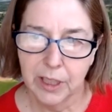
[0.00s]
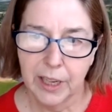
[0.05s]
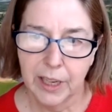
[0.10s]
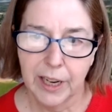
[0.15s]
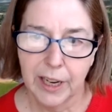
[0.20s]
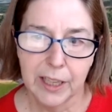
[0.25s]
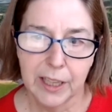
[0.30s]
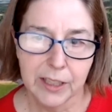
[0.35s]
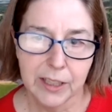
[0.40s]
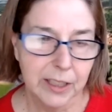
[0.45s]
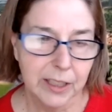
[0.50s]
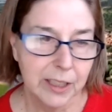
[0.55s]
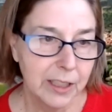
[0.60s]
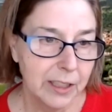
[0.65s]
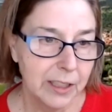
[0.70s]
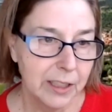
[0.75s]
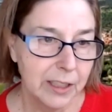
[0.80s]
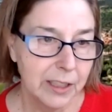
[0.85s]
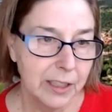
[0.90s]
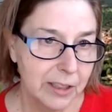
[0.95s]
as
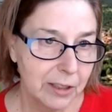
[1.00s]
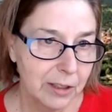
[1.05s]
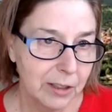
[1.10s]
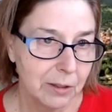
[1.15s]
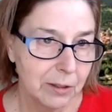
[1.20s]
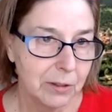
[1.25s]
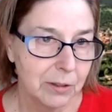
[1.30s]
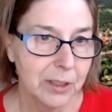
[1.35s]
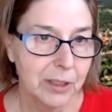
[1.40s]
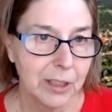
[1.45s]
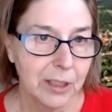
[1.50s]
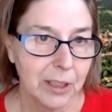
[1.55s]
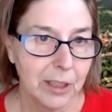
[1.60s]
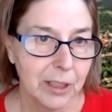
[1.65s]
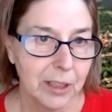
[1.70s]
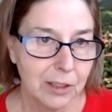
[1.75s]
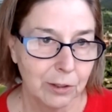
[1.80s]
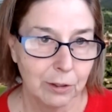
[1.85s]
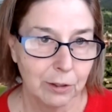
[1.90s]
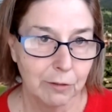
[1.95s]
institutes that
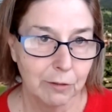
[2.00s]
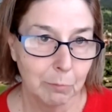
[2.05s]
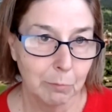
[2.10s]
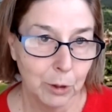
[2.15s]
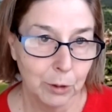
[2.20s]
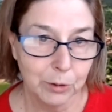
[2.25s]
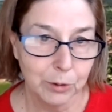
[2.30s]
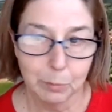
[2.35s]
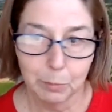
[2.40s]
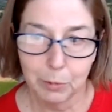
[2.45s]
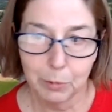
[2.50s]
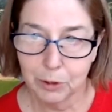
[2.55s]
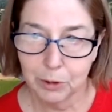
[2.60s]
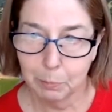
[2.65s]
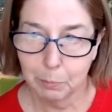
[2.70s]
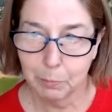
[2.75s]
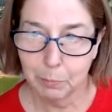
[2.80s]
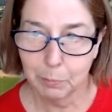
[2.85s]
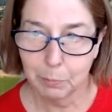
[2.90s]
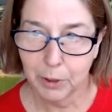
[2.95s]
serve multiple
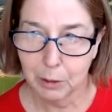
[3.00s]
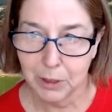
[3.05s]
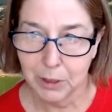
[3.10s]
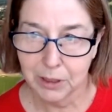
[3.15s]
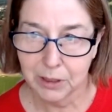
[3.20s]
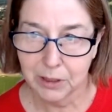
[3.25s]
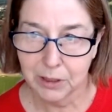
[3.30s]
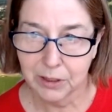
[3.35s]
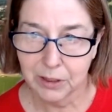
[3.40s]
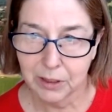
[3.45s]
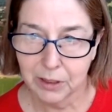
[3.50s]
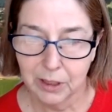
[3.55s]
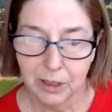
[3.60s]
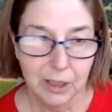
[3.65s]
departments.